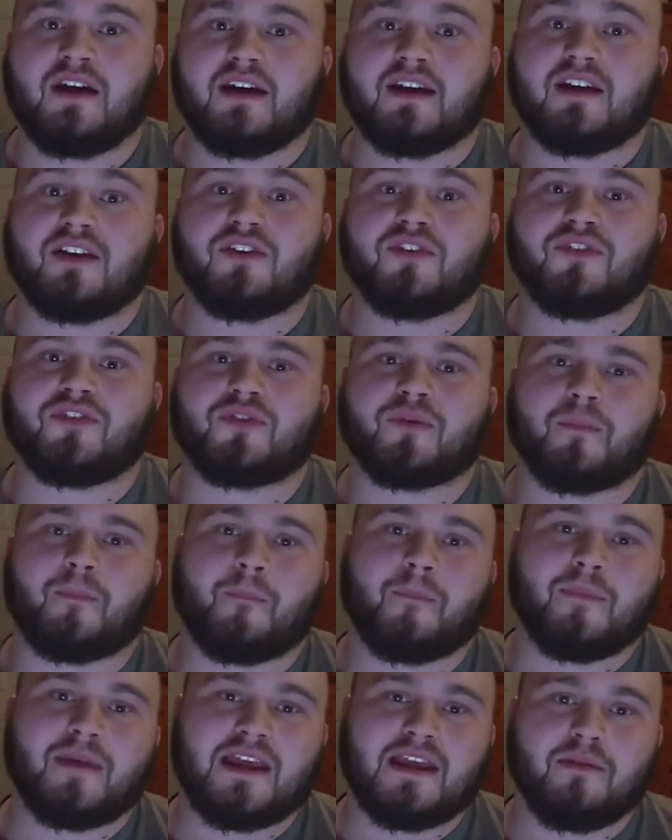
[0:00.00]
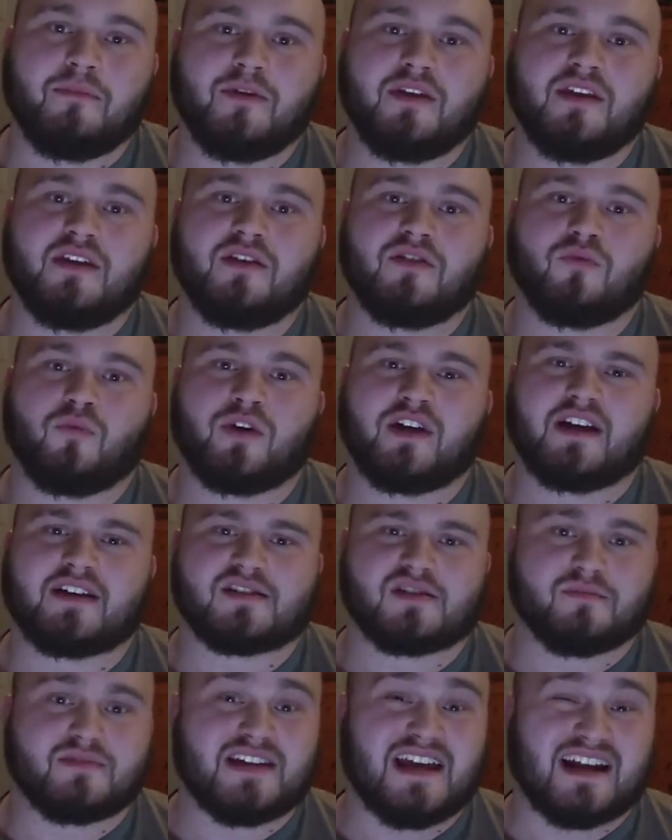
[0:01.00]
is maybe we
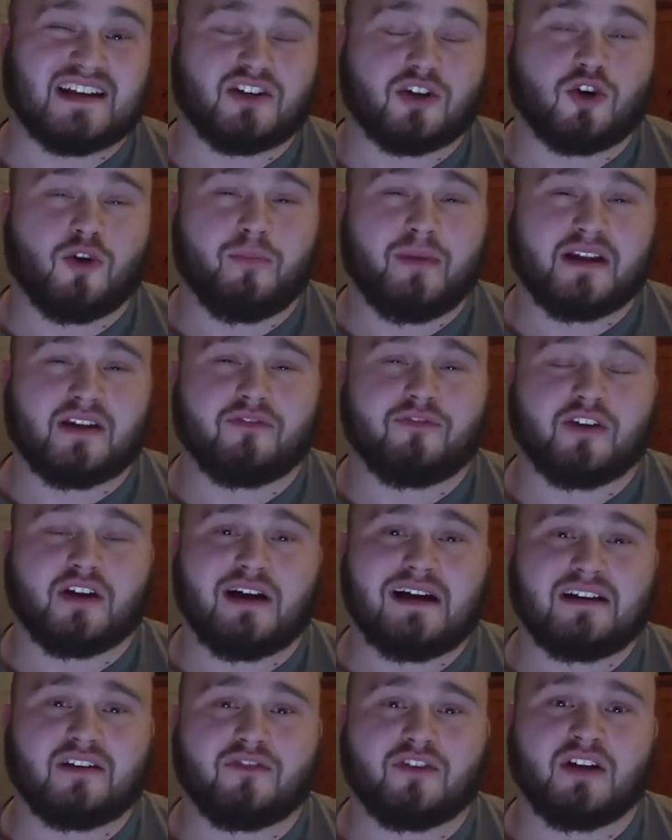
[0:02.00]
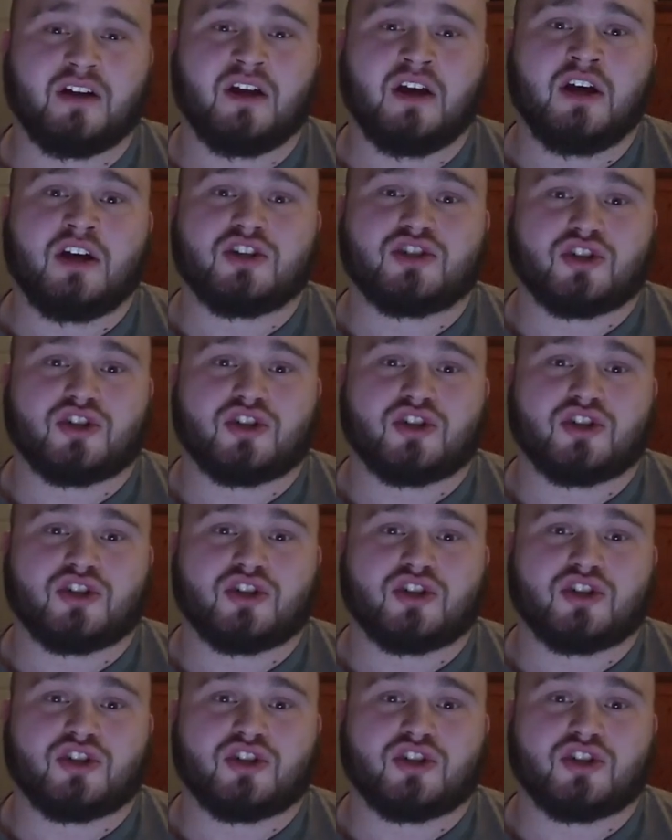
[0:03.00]
get some technical benefit out of it.